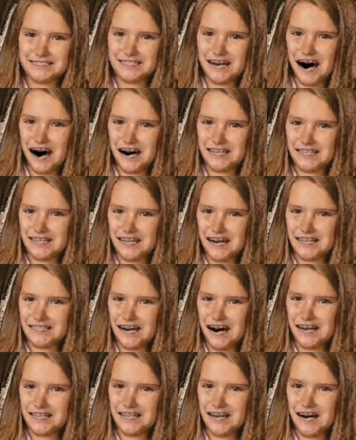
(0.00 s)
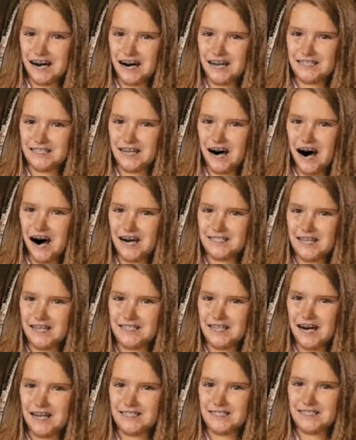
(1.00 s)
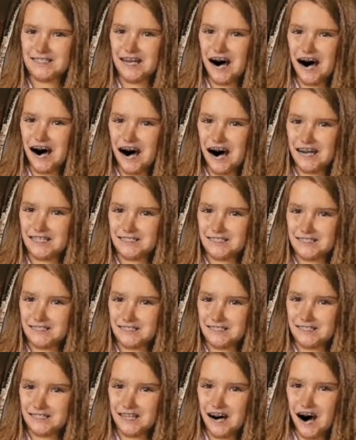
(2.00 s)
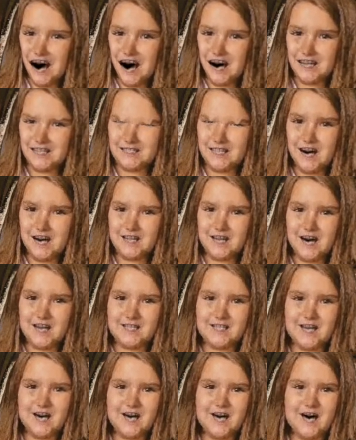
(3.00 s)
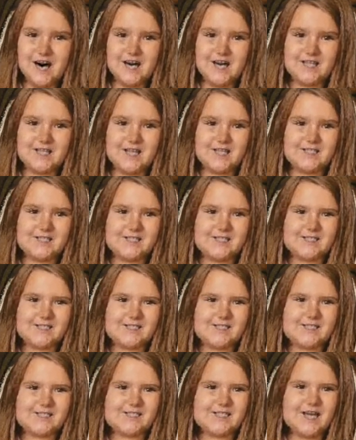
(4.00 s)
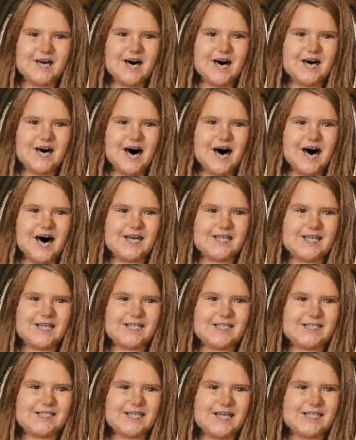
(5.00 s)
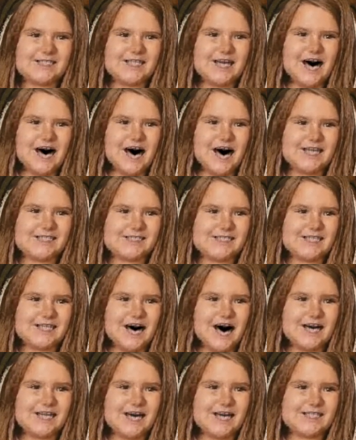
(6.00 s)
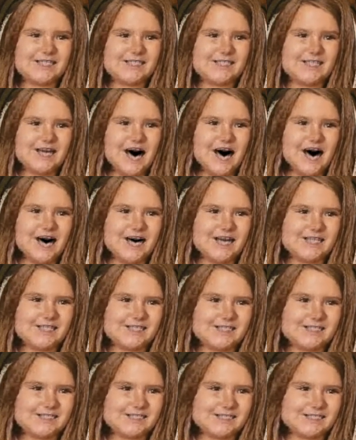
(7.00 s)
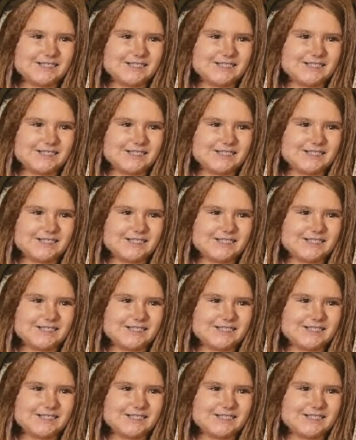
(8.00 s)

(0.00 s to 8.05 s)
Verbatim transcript: I'm super at reading chapter books, art, drawing humans and animals. And I want to be super at telling time.